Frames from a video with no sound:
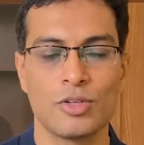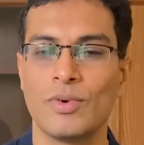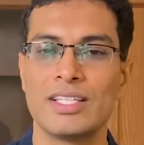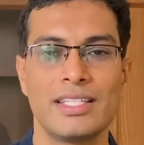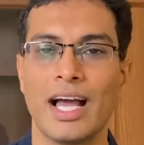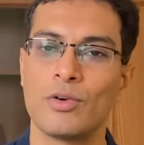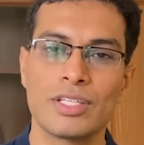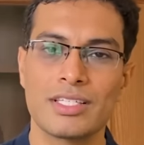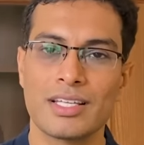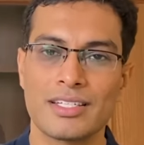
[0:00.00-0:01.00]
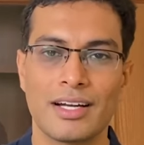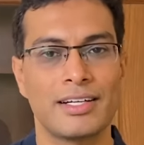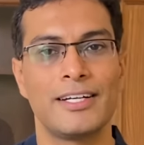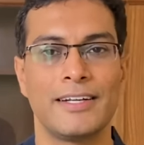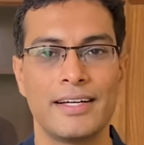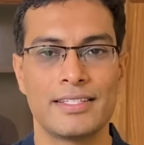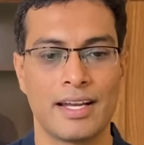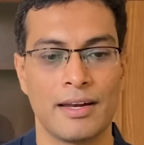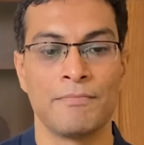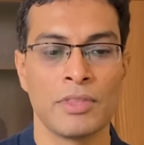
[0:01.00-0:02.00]
So once the house is constructed, it's
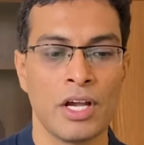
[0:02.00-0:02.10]
done.